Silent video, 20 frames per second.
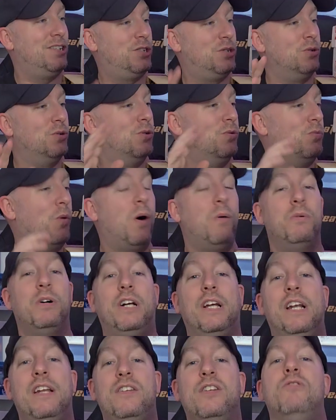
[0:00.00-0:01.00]
So what we're
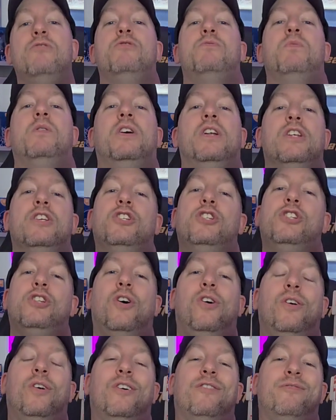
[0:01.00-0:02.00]
going to do is we're going to
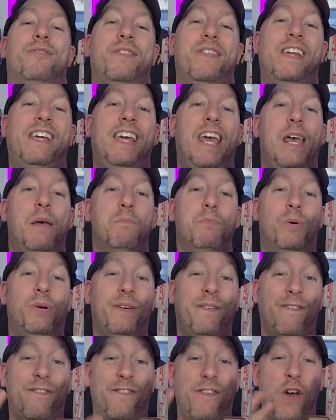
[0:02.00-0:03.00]
start off with the Game
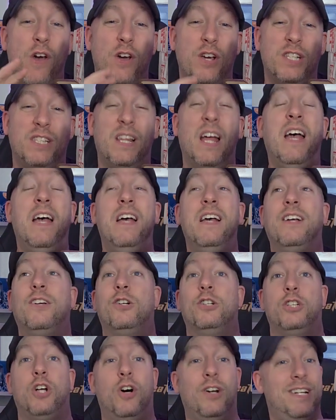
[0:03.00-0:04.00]
Boy first,
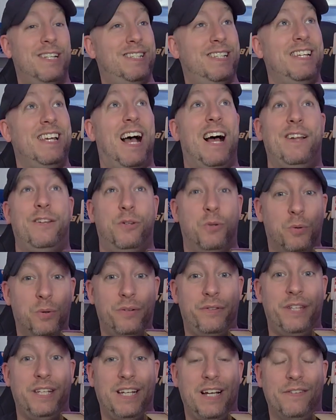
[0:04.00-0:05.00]
because honestly I
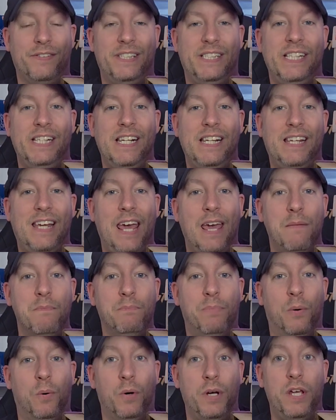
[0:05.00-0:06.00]
don't think I've seen a
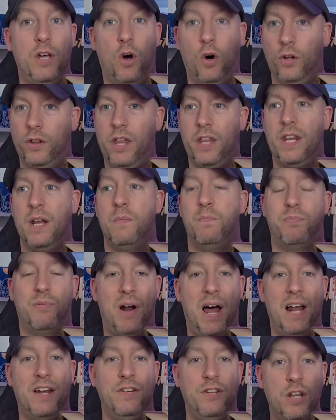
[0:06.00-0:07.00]
Game Boy other than a
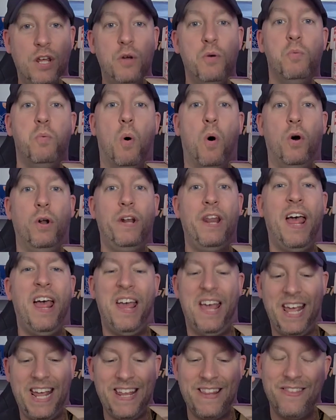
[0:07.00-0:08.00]
brand new one
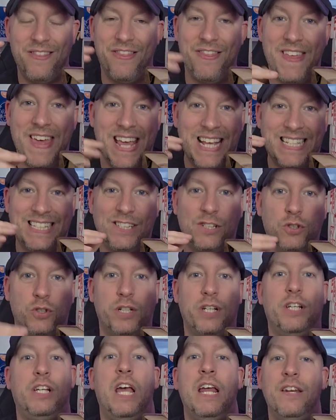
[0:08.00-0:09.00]
in this
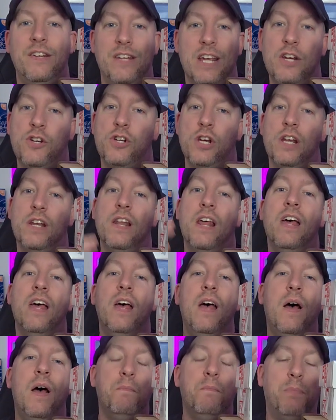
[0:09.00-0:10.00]
good a condition.
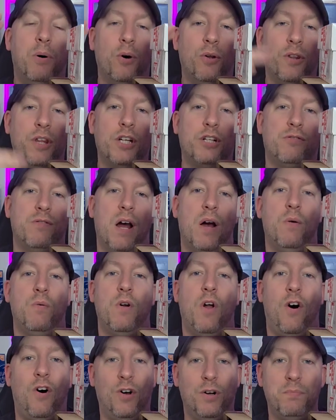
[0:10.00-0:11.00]
Put the
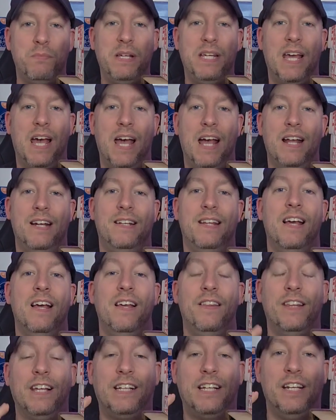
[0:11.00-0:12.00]
crown on me head,
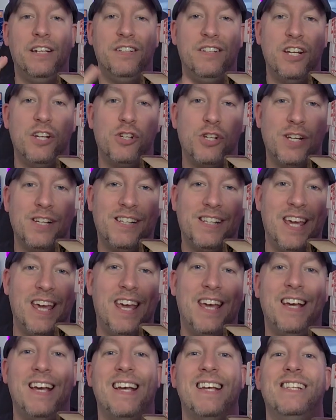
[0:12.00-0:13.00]
the condition
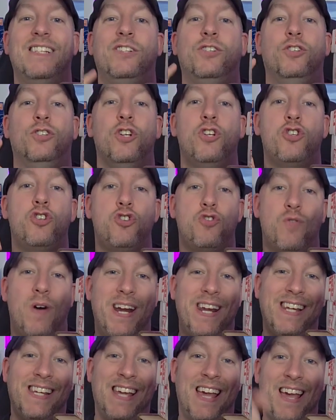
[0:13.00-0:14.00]
king is gonna
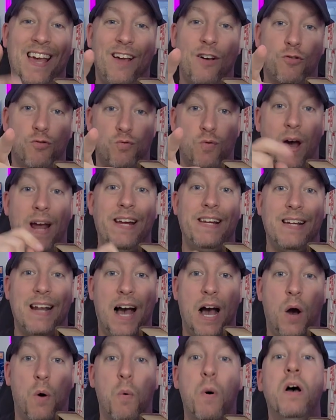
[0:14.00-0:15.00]
strike right
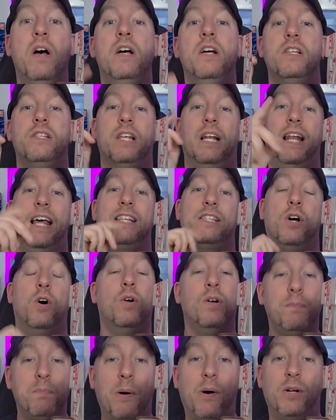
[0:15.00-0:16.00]
now. So let's
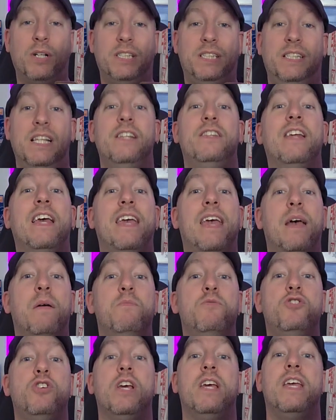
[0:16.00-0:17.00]
unbox the
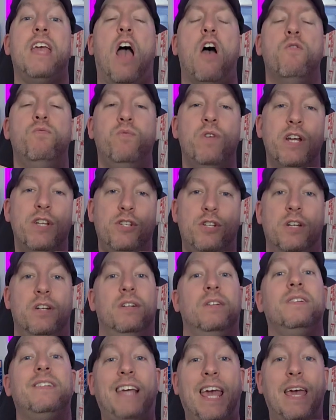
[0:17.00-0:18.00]
DMG
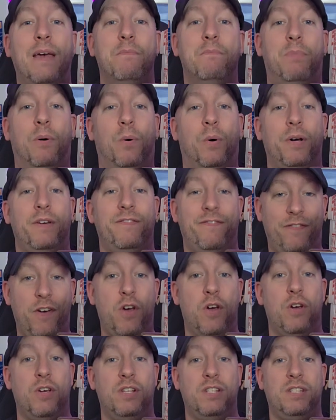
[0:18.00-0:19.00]
original Game Boy
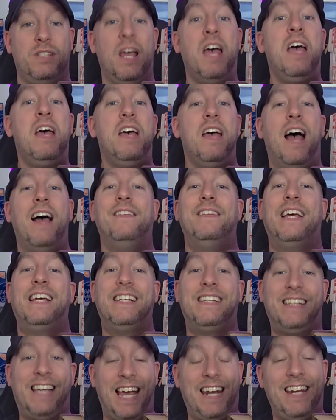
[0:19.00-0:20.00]
first and
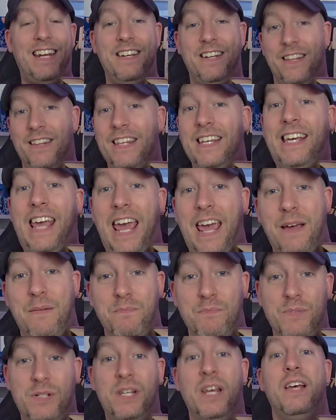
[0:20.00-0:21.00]
then get into the
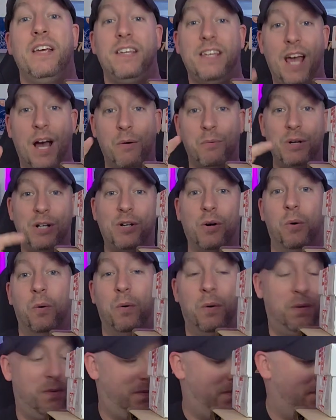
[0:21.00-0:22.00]
games. Here we go.